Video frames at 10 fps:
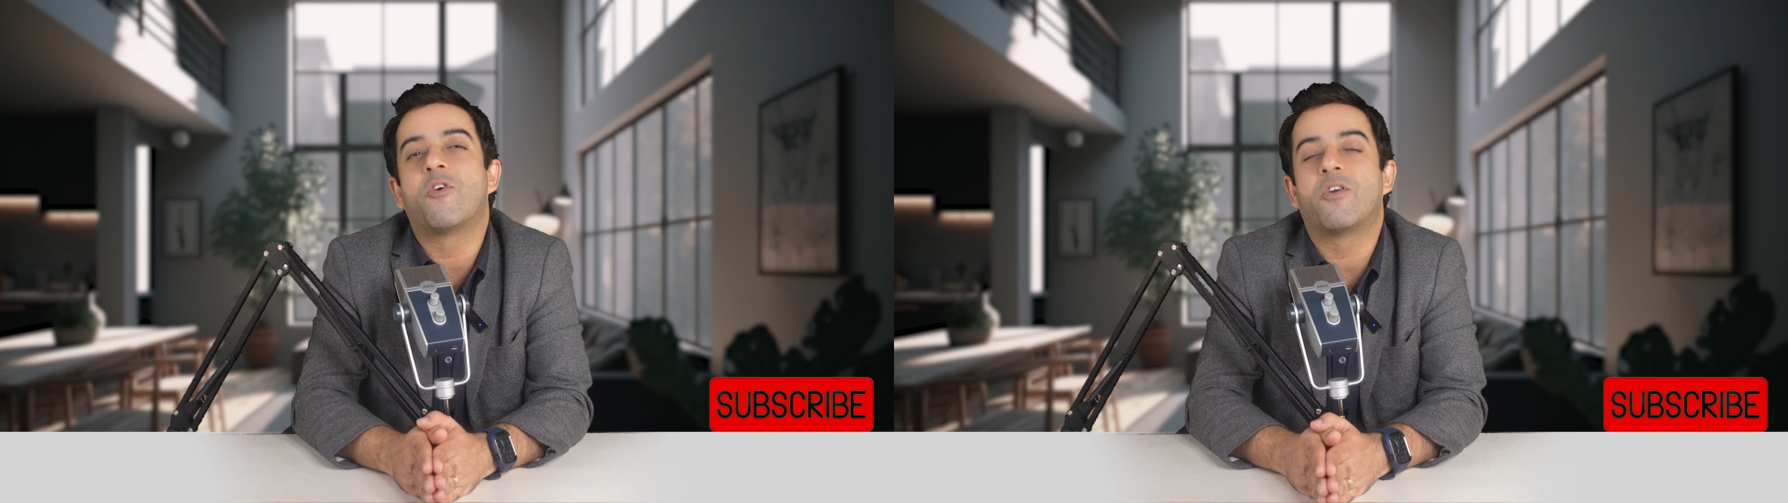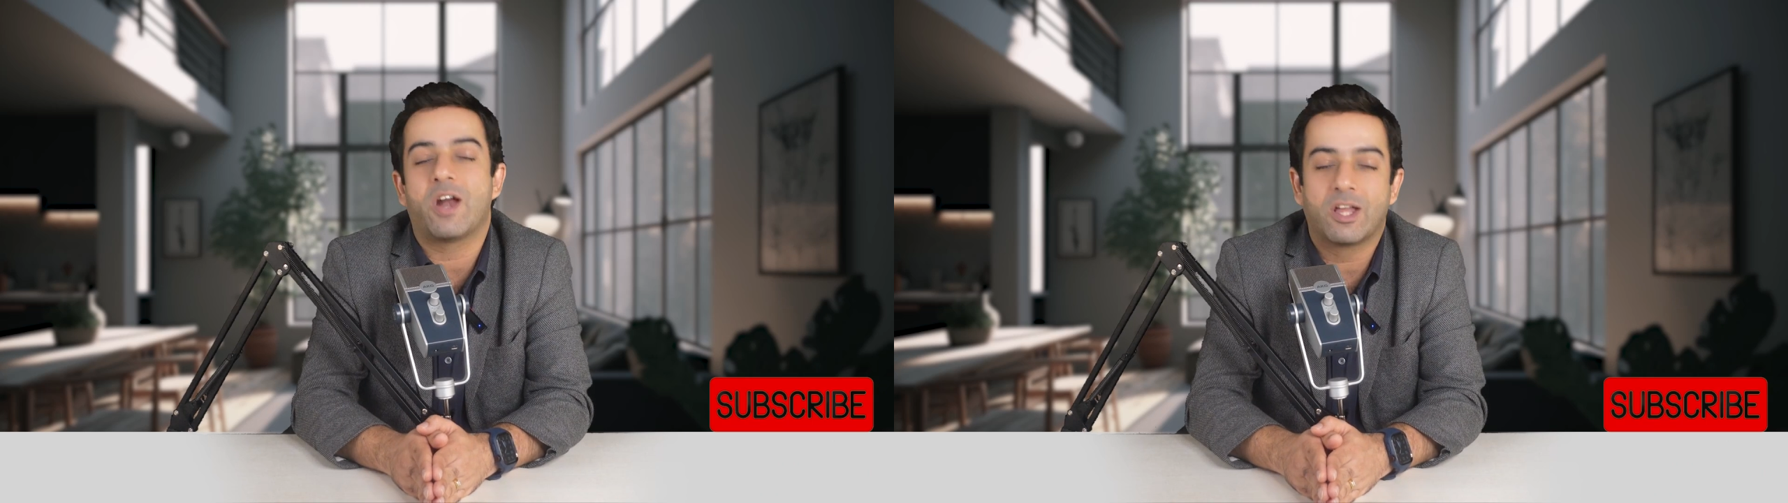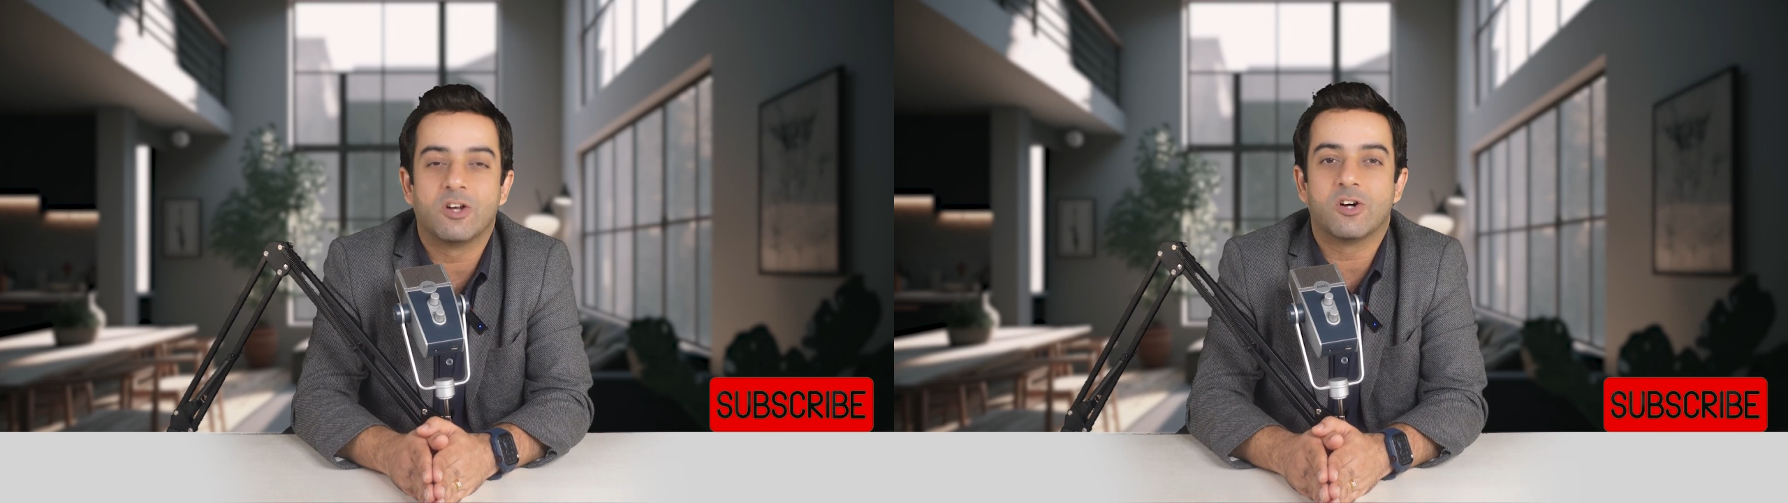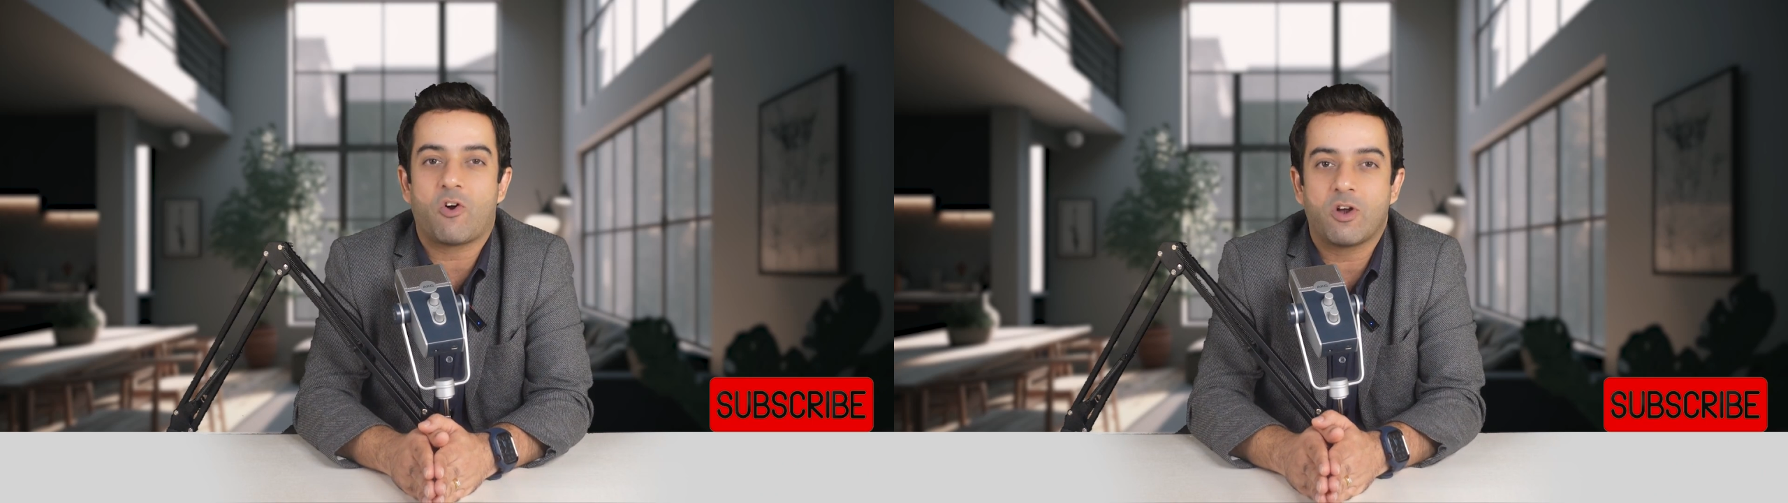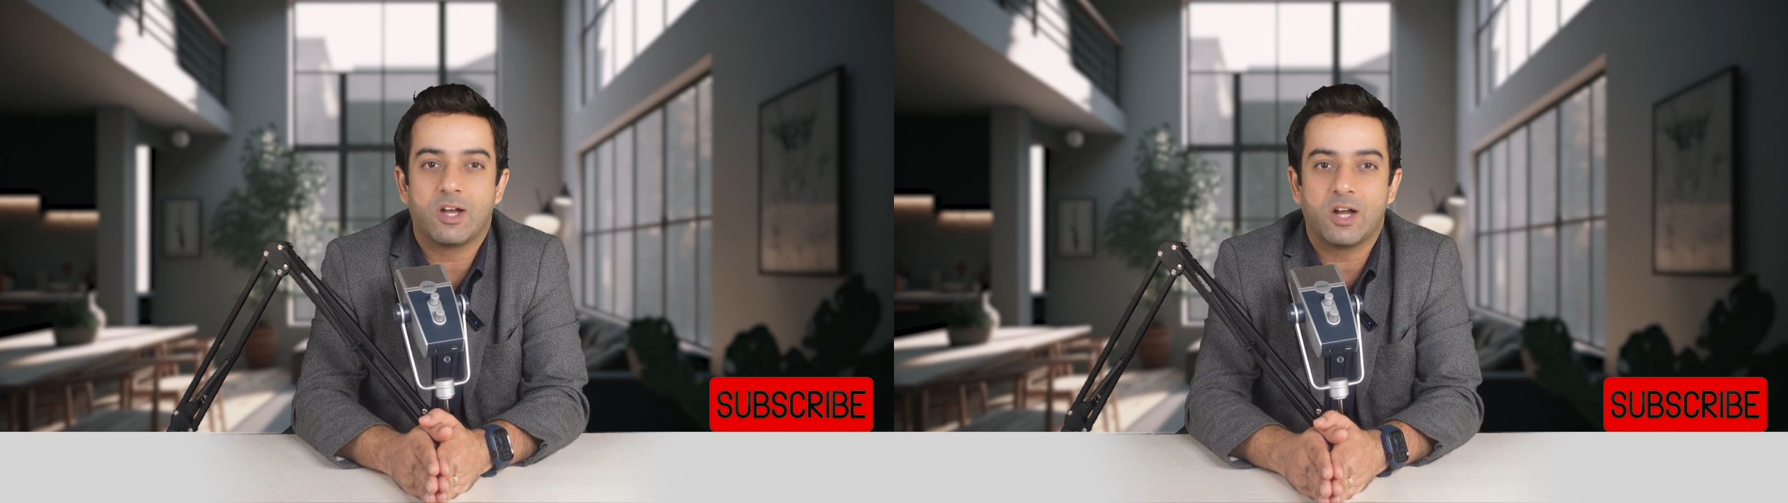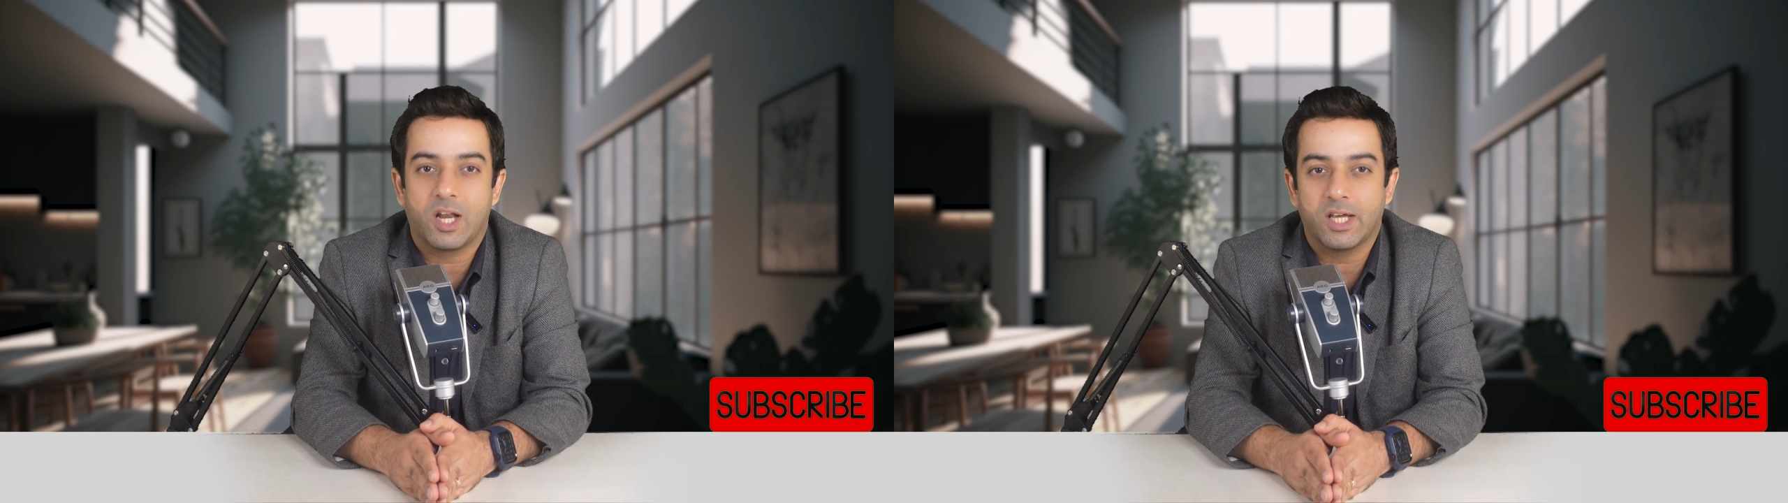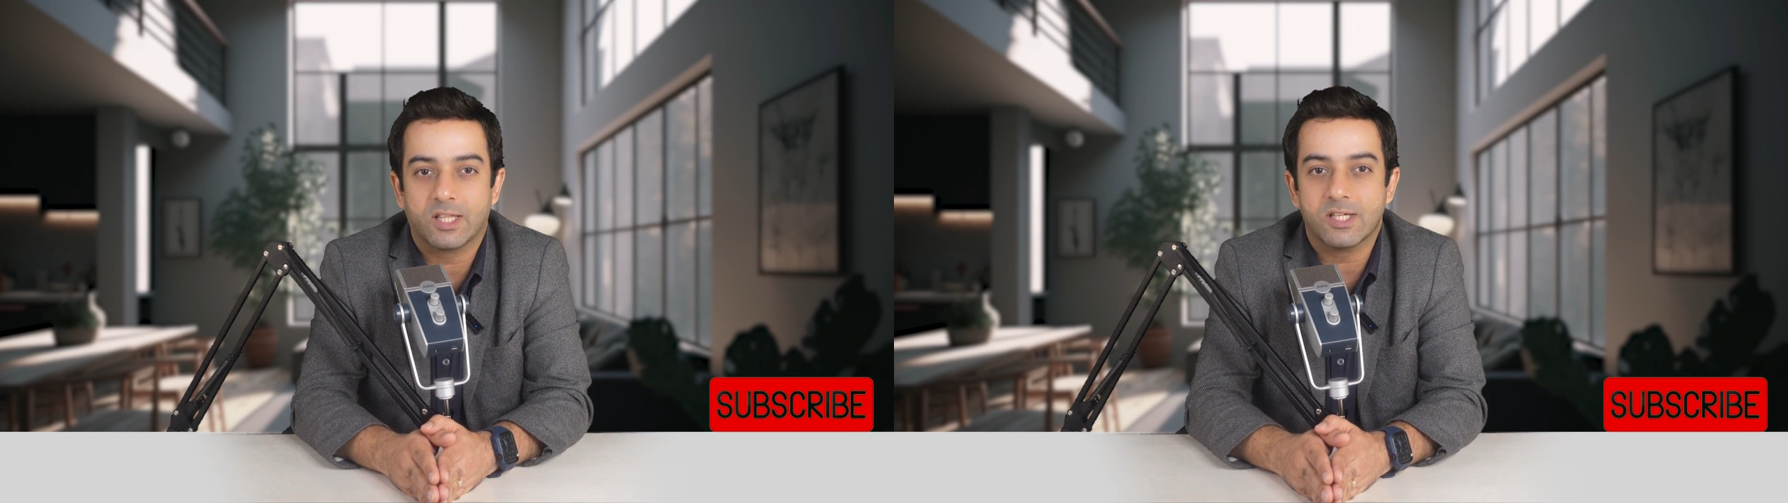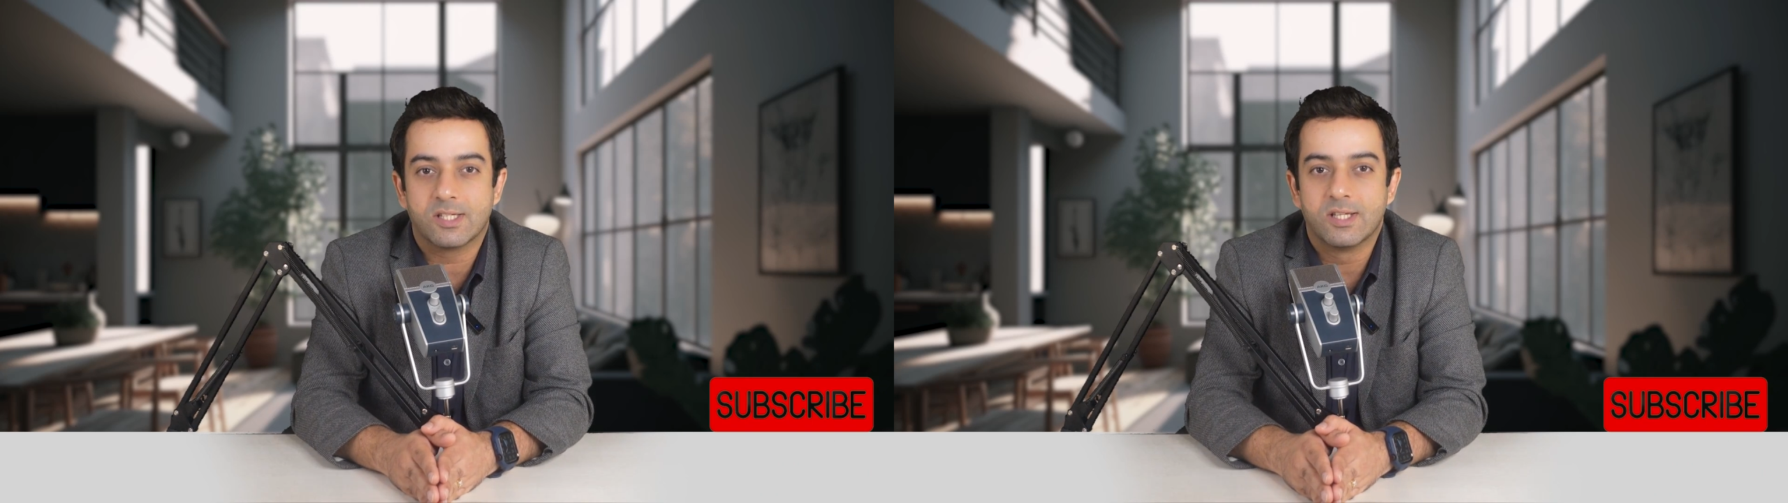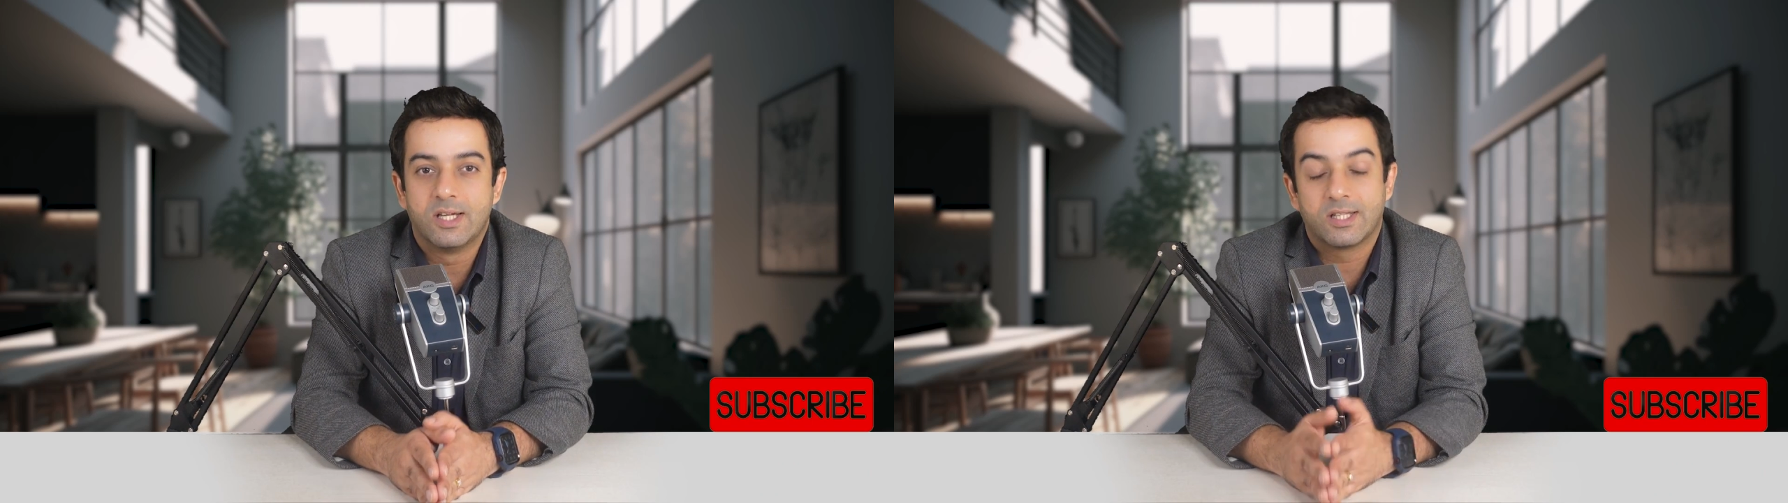for regular content like this.